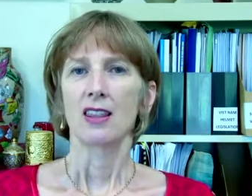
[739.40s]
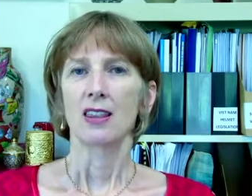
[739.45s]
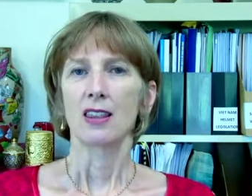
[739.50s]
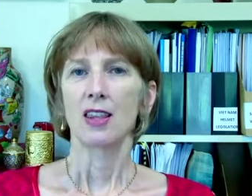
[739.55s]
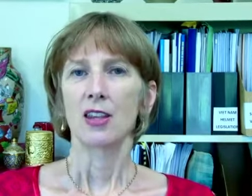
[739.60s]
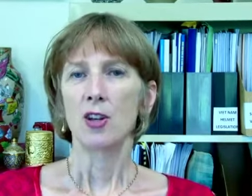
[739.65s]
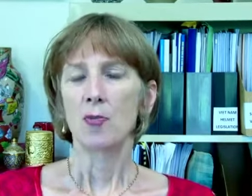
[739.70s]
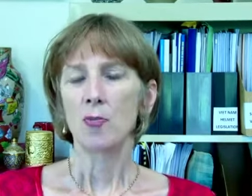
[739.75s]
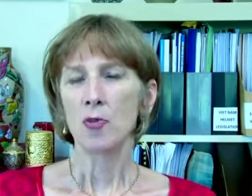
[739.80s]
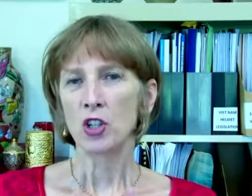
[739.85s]

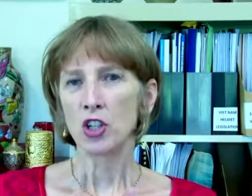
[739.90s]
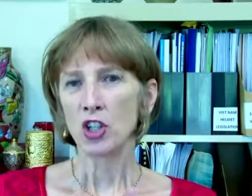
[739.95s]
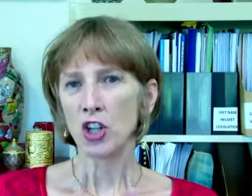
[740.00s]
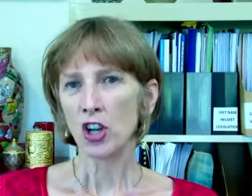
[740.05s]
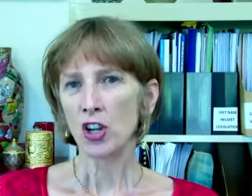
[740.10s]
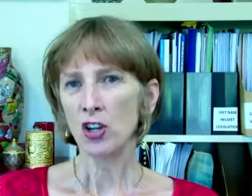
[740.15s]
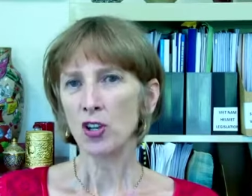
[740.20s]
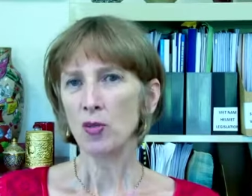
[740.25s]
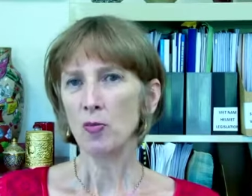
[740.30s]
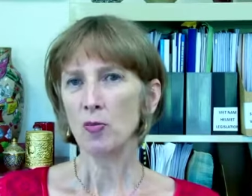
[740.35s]
that a
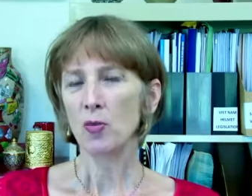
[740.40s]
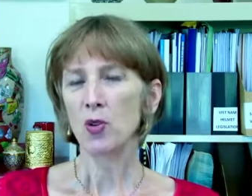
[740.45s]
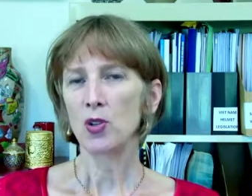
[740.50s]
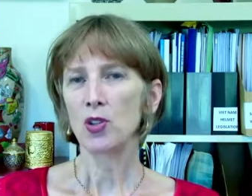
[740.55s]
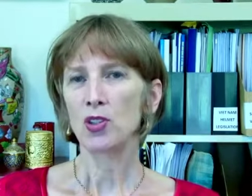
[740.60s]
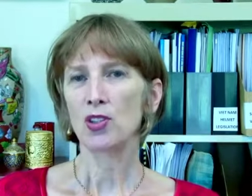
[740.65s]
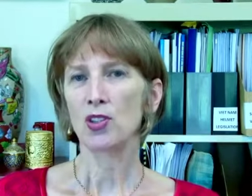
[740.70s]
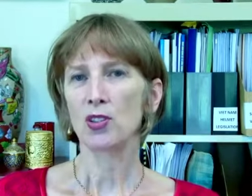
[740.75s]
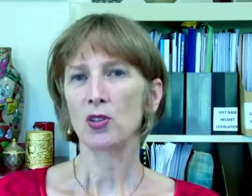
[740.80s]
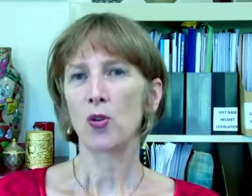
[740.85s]
maternal
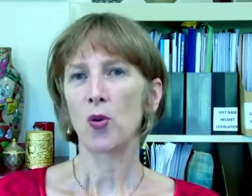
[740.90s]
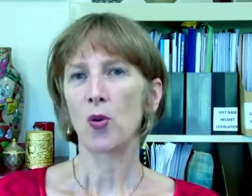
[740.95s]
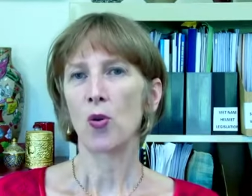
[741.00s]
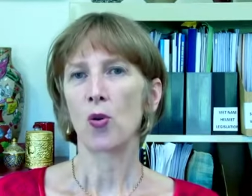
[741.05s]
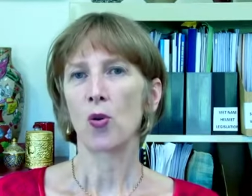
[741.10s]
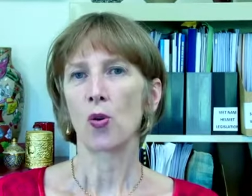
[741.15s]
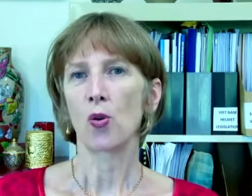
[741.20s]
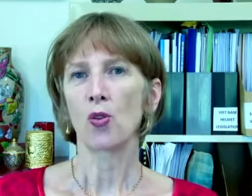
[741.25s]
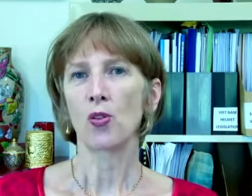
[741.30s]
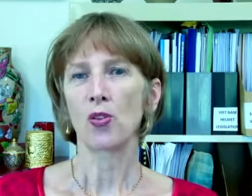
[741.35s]
mood
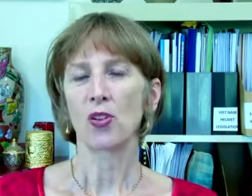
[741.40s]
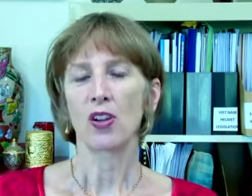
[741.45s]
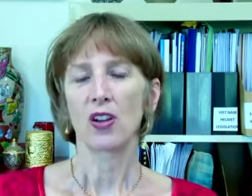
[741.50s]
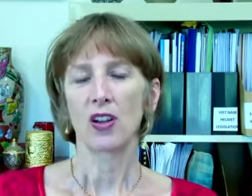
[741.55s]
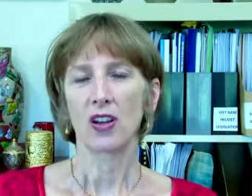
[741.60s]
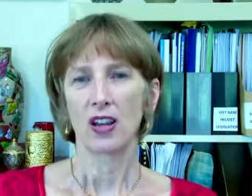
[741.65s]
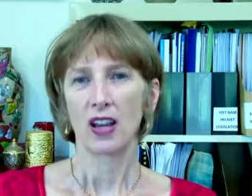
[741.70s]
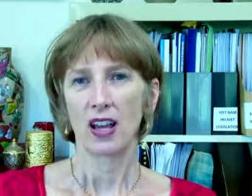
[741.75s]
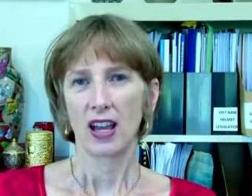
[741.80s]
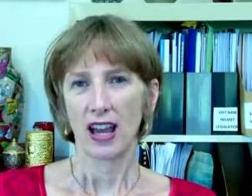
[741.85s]
score
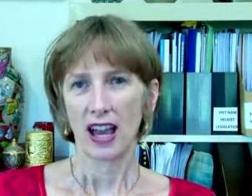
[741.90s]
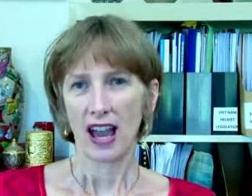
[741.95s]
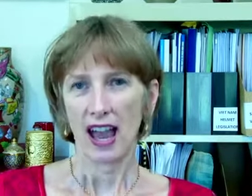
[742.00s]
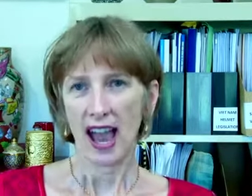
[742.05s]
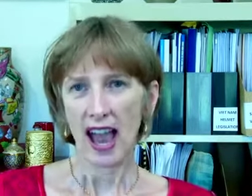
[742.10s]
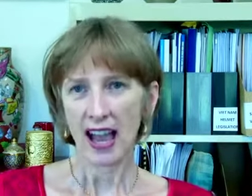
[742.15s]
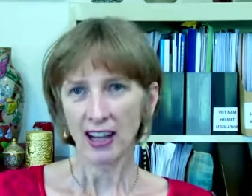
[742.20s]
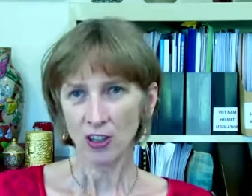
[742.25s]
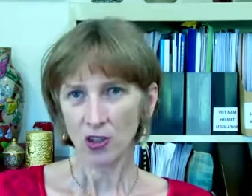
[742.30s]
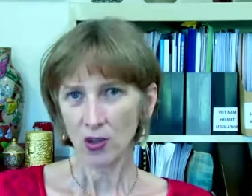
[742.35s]

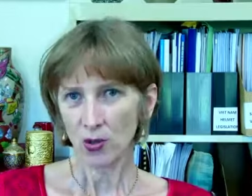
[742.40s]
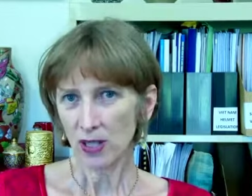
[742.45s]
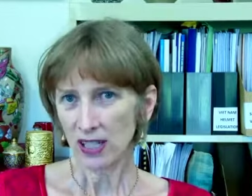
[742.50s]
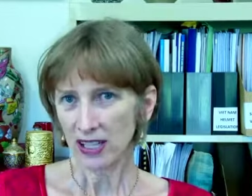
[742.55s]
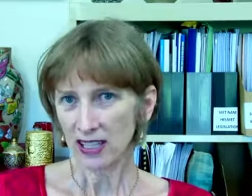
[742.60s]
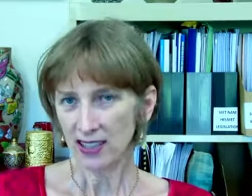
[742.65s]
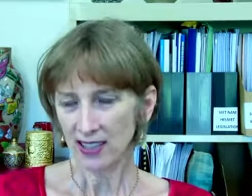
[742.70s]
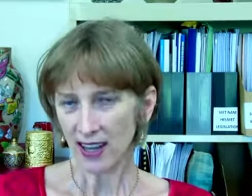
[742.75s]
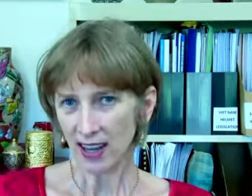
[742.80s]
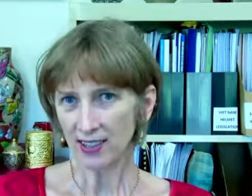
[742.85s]
actually
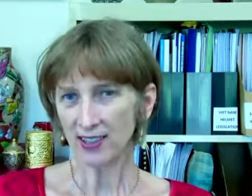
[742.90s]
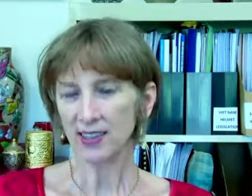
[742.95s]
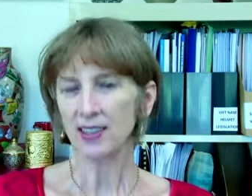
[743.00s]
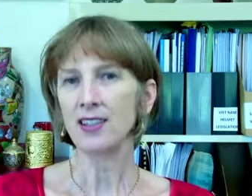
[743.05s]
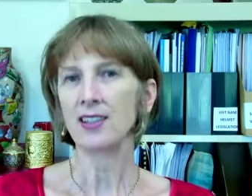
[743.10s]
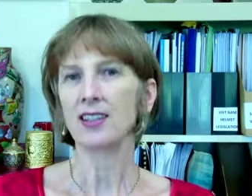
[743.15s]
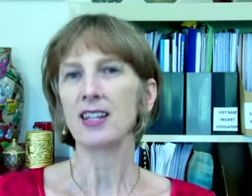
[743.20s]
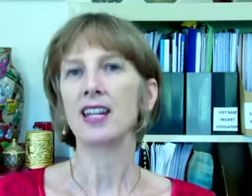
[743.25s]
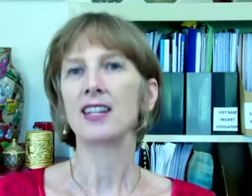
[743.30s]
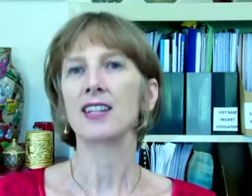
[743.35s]

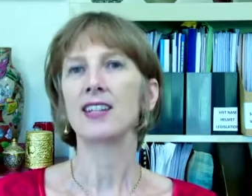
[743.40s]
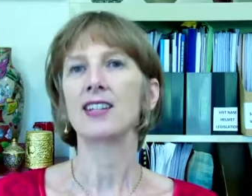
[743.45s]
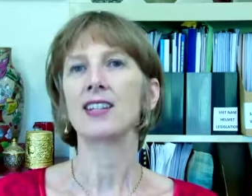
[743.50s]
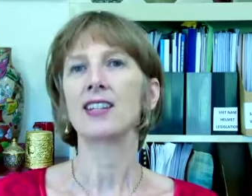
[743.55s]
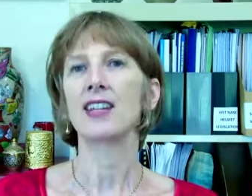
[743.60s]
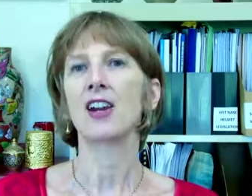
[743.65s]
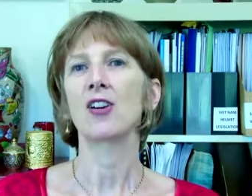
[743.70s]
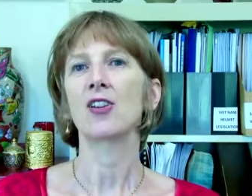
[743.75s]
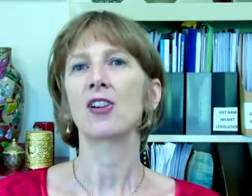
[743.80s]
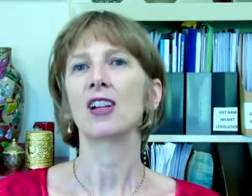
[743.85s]
doesn't
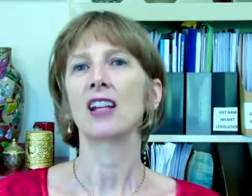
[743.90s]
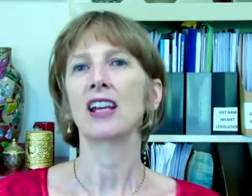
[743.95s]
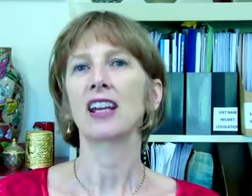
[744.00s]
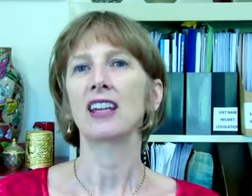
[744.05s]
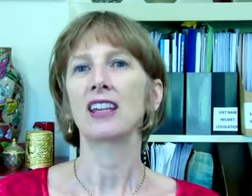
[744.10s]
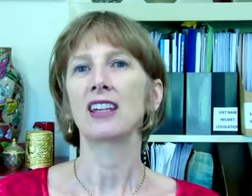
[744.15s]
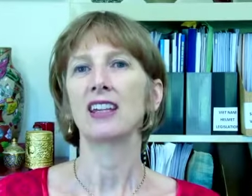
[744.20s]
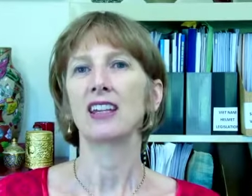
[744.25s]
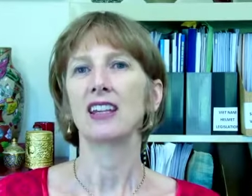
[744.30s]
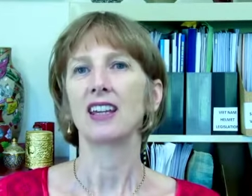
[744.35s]

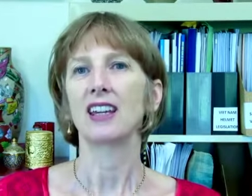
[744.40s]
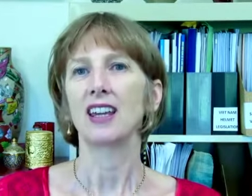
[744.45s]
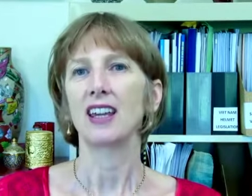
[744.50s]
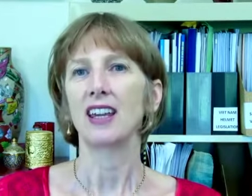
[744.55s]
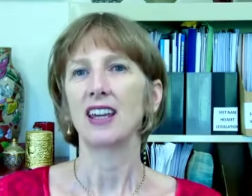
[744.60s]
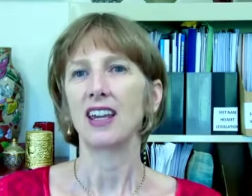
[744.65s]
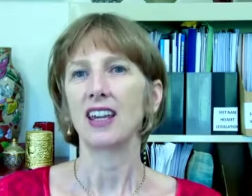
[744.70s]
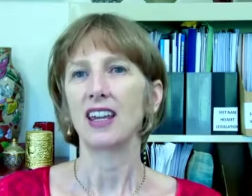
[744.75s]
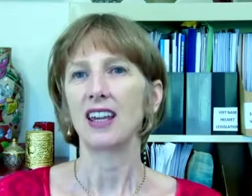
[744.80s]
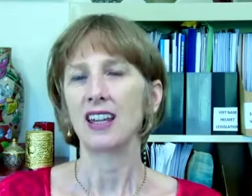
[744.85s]
necessarily
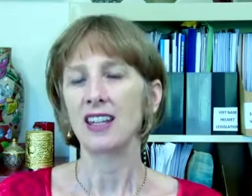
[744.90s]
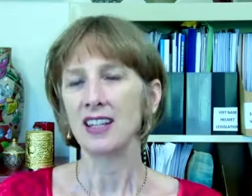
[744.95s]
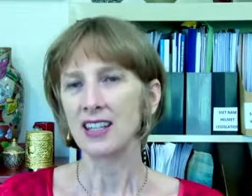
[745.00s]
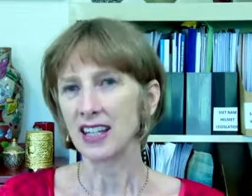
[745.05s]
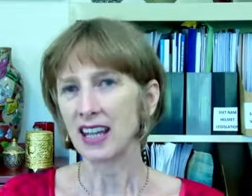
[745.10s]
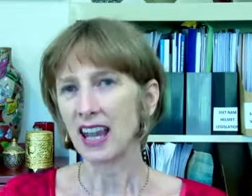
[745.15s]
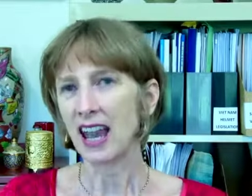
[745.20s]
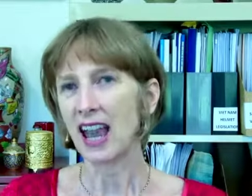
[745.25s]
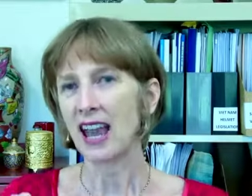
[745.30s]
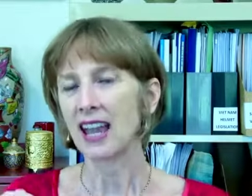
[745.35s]

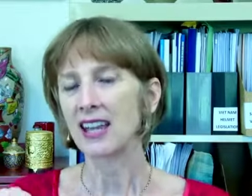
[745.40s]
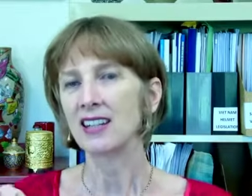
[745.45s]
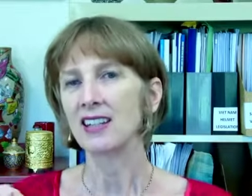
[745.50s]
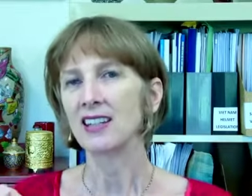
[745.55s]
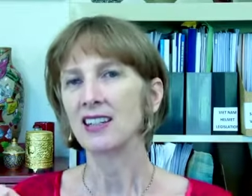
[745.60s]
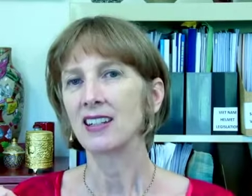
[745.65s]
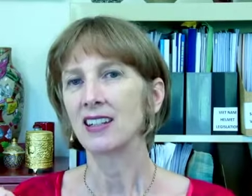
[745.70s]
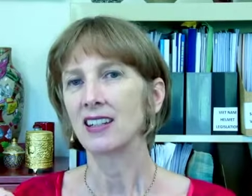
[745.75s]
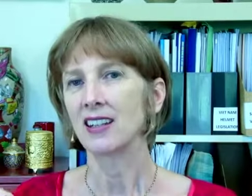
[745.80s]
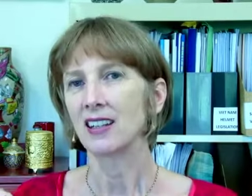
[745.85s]
indicate
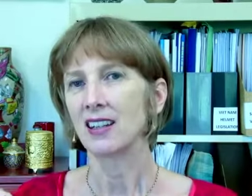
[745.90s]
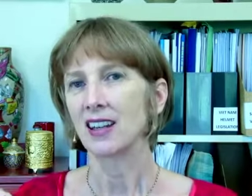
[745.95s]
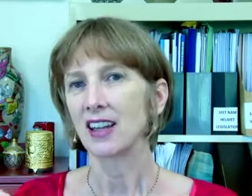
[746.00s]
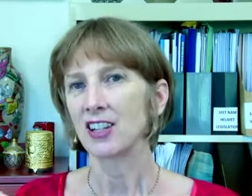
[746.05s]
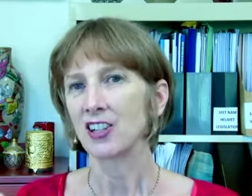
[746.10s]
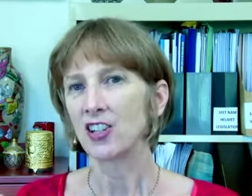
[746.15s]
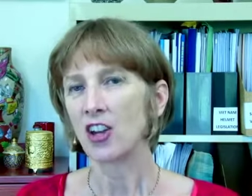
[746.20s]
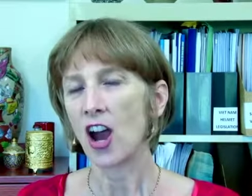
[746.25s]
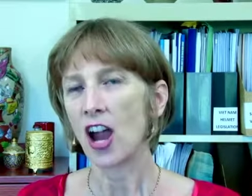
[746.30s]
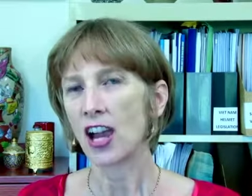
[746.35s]
a
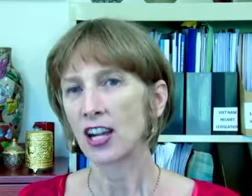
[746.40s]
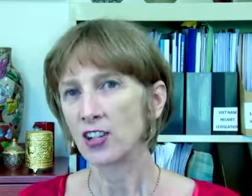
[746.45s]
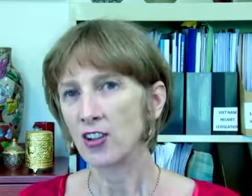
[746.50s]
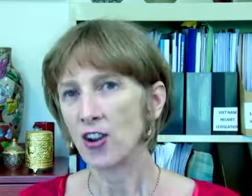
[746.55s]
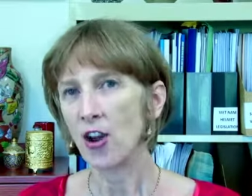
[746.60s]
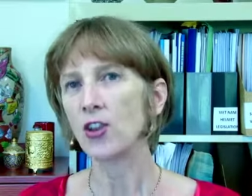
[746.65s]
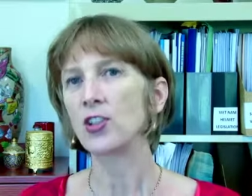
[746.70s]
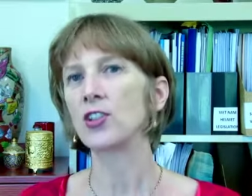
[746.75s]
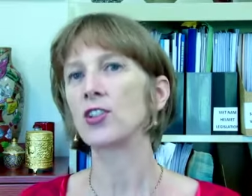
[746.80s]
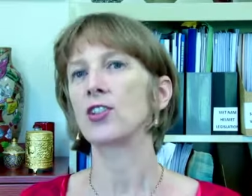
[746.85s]

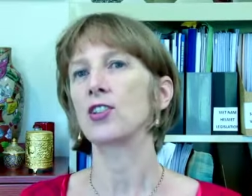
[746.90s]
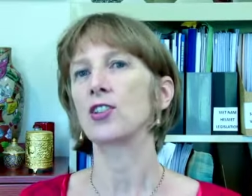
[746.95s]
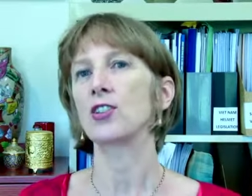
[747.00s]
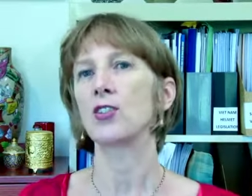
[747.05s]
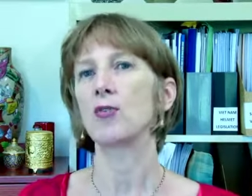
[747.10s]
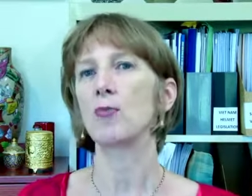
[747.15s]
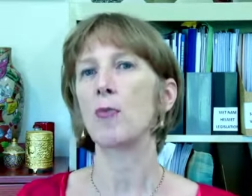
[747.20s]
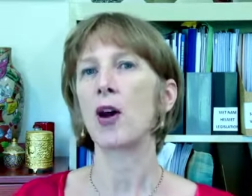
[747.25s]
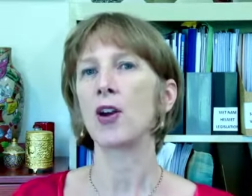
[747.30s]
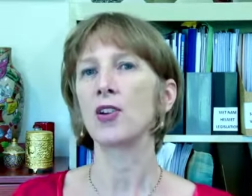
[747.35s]
diagnosis
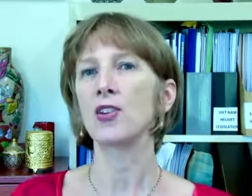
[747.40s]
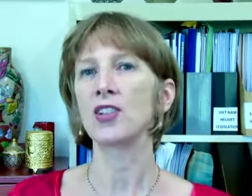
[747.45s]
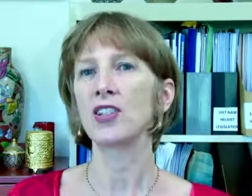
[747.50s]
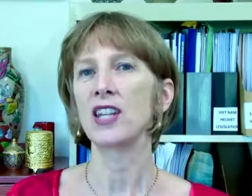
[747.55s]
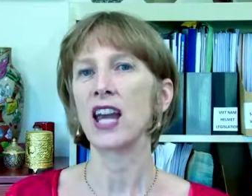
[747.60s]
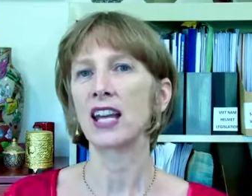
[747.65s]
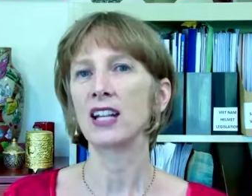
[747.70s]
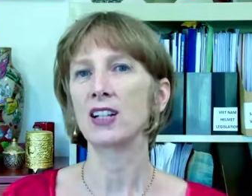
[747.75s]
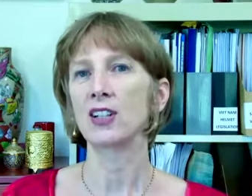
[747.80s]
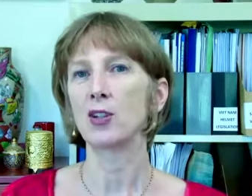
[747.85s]
of
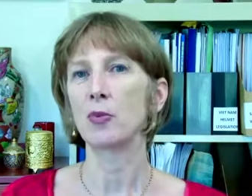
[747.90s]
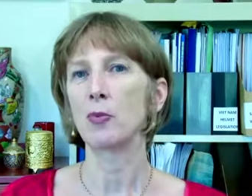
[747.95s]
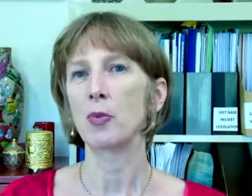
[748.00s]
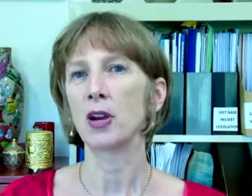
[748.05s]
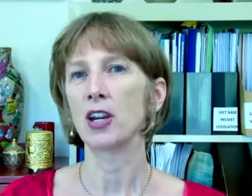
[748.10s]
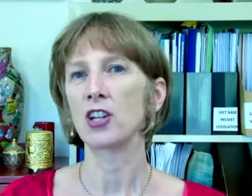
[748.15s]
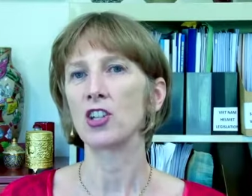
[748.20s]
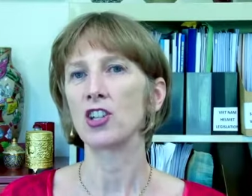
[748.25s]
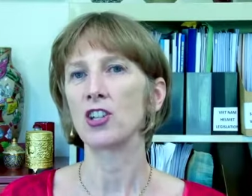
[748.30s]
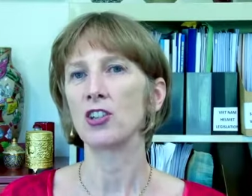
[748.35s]
postnatal
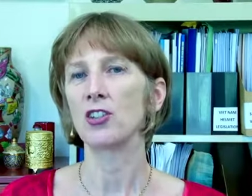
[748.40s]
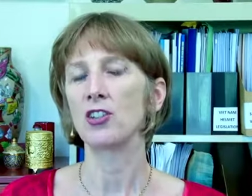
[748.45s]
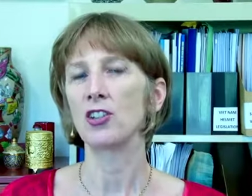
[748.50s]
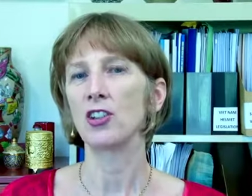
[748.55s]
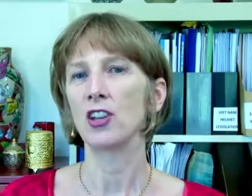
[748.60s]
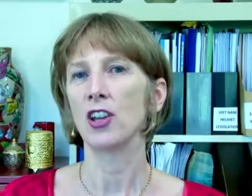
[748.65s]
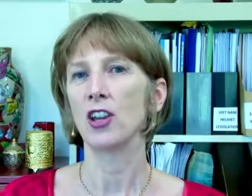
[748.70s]
depression.